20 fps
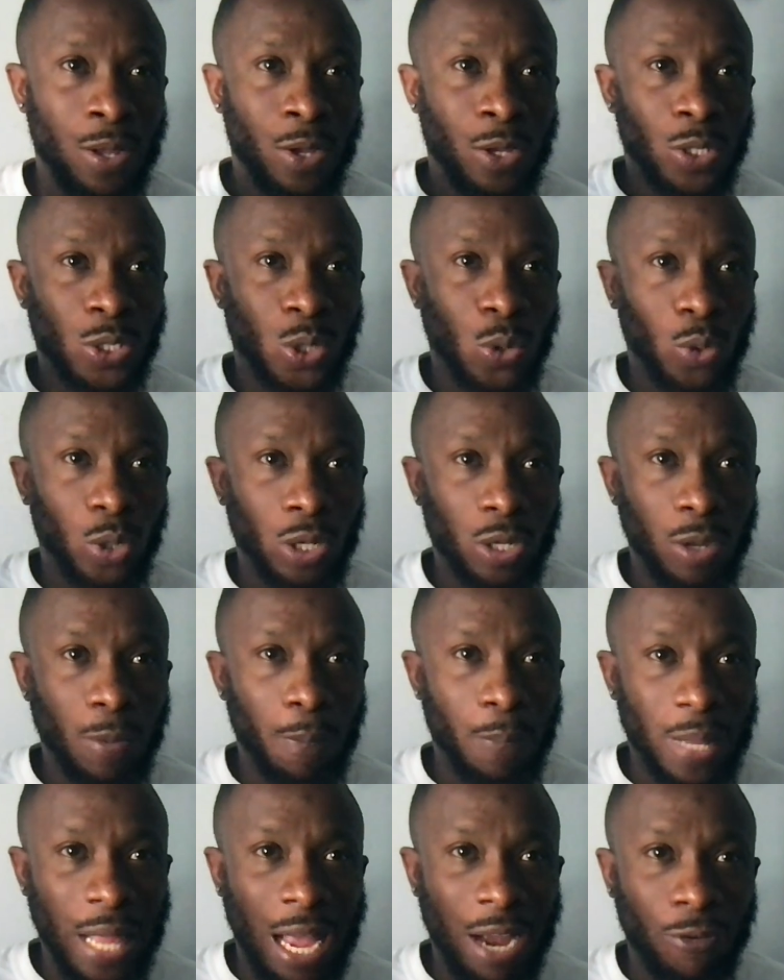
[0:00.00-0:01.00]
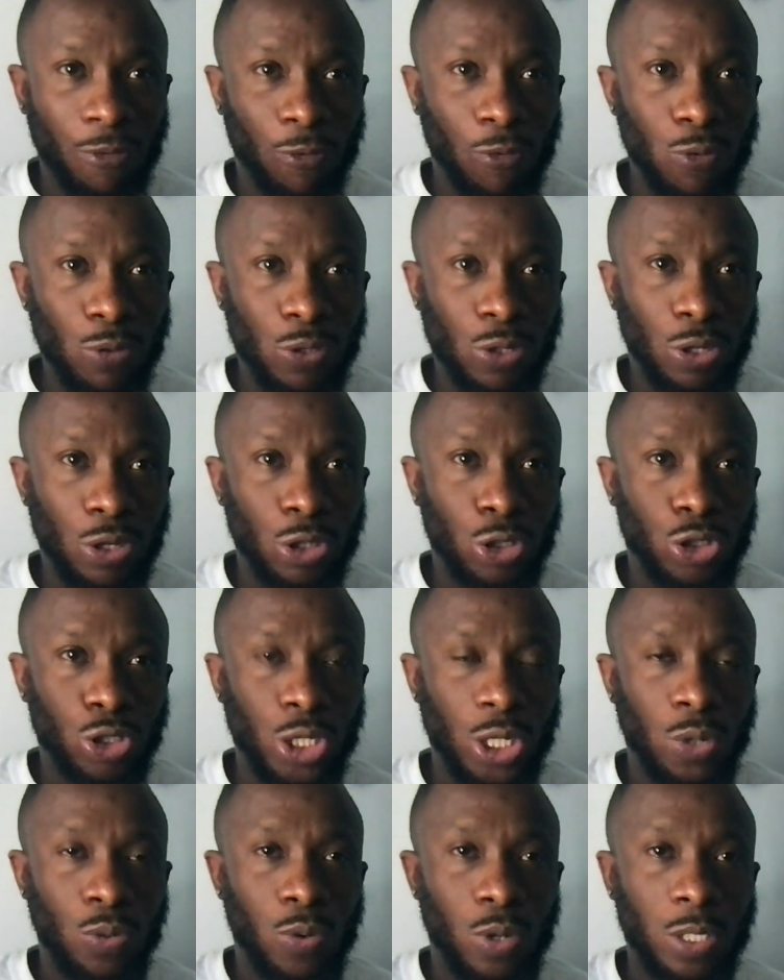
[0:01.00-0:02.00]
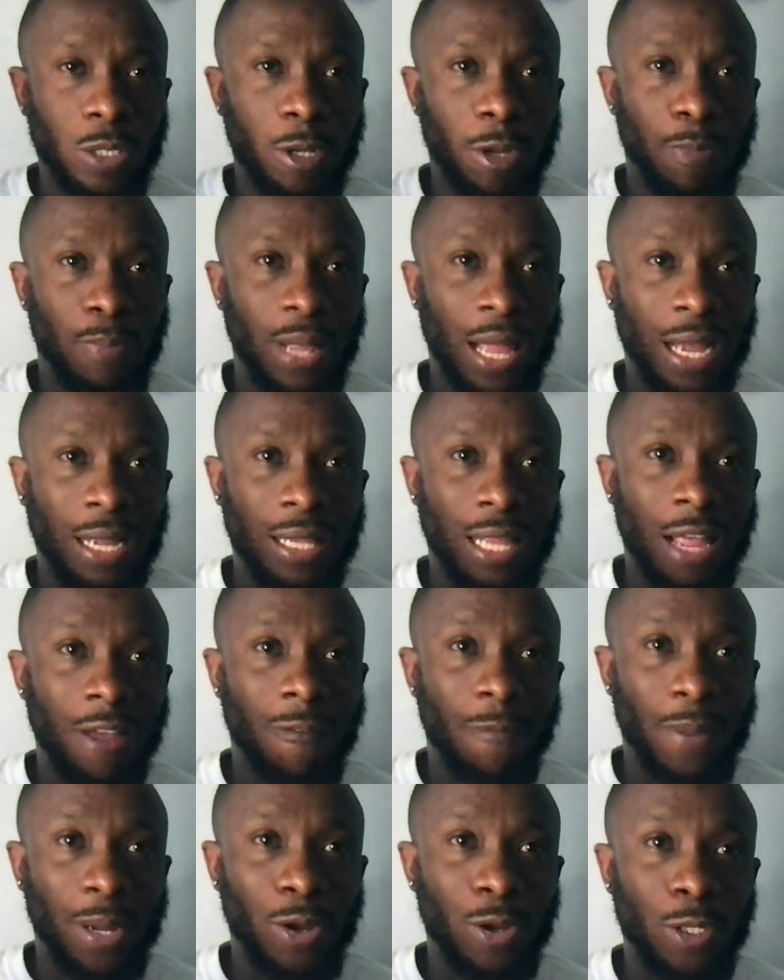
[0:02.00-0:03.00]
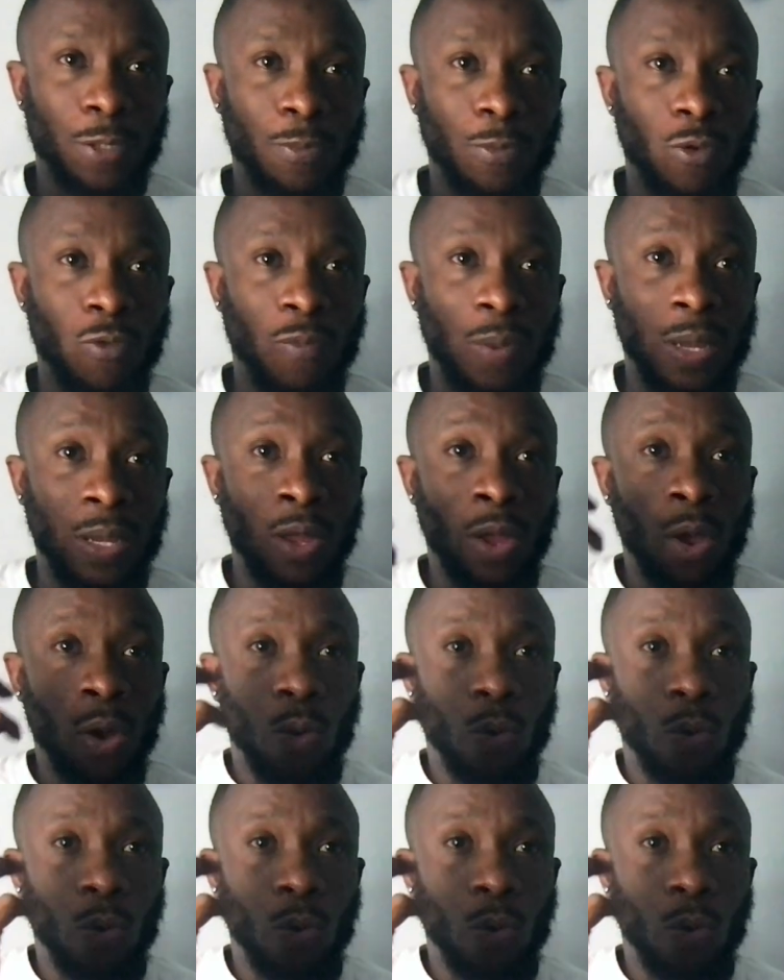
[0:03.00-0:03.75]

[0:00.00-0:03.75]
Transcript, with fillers: So one of the black fruits on the tree was the Black Lives Matters movement.